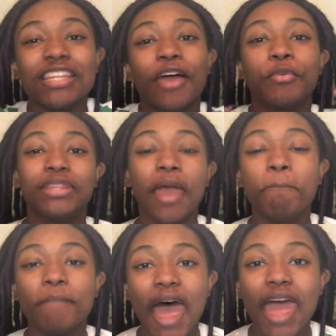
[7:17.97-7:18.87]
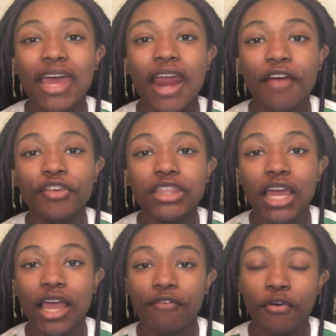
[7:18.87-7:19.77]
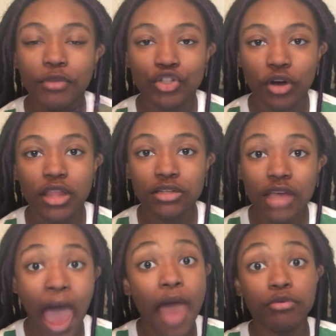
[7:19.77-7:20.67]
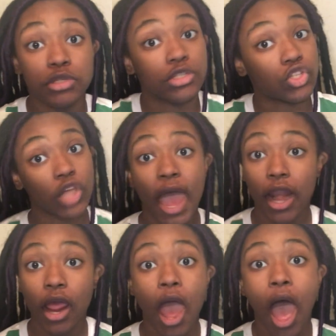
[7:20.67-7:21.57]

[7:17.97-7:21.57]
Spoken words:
Like, when they met and everything, and from the trailers, I was excited.